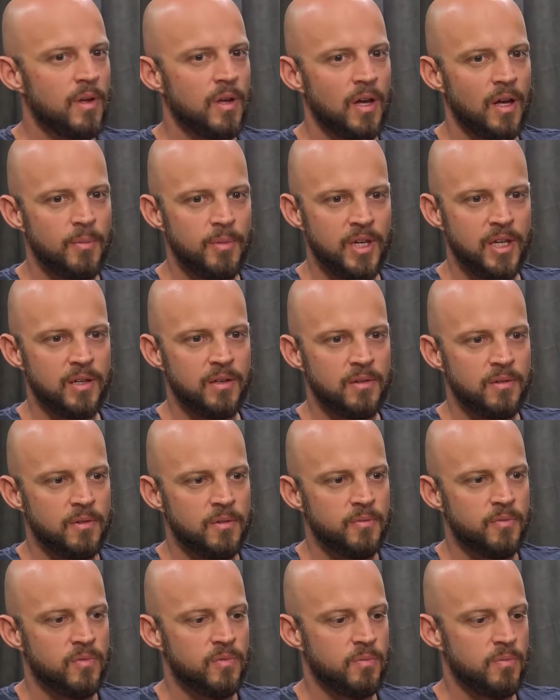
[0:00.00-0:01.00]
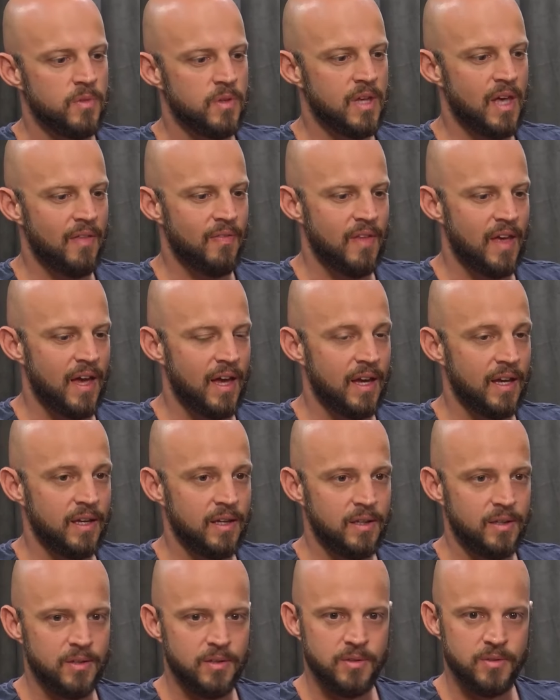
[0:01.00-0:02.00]
I mean, can
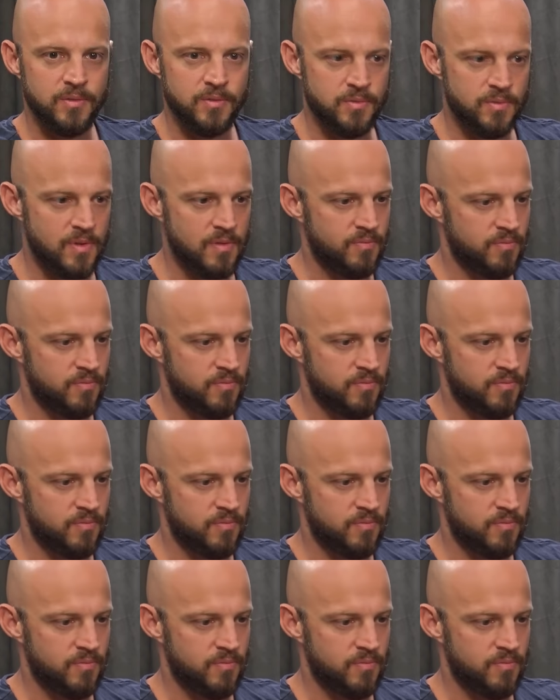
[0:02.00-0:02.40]
they